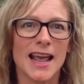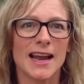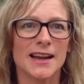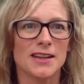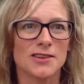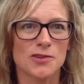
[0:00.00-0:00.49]

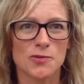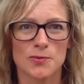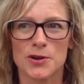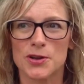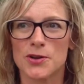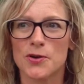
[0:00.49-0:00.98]
and it
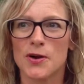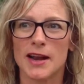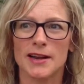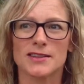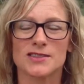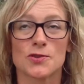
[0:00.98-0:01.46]
grew,
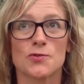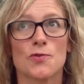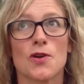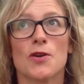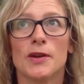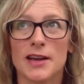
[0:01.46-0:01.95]
and it's
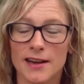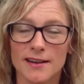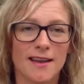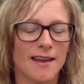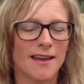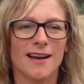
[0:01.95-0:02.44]

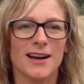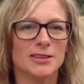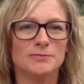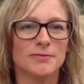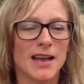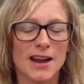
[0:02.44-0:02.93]
growing
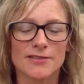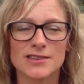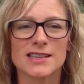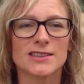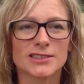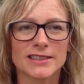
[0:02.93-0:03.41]
every
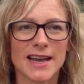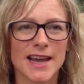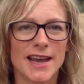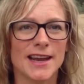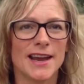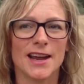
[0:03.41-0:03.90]
single
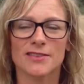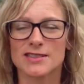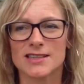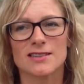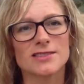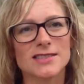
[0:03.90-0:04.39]
day, every
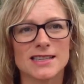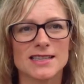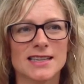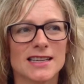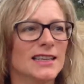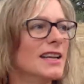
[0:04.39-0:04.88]
single
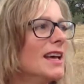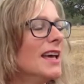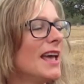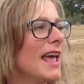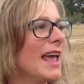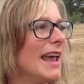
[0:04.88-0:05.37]
season.
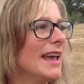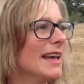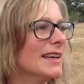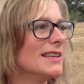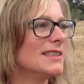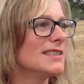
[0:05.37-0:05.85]

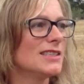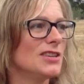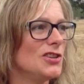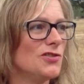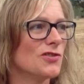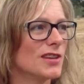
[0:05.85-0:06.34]
And
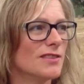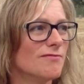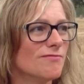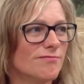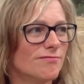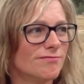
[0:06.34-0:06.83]
you can,
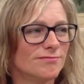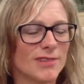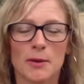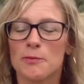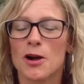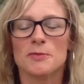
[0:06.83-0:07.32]

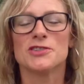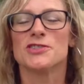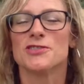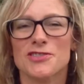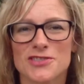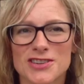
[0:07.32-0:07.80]
I promise
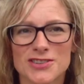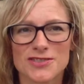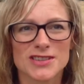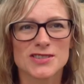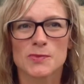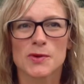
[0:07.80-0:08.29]
you, you can do
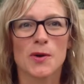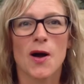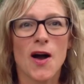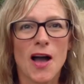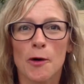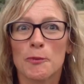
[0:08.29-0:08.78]
this. We will
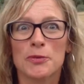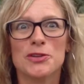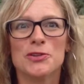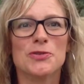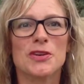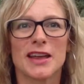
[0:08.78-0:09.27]
help
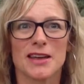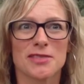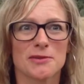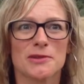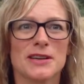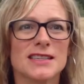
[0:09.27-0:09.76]
you get
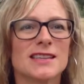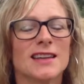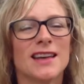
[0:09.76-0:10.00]
through it.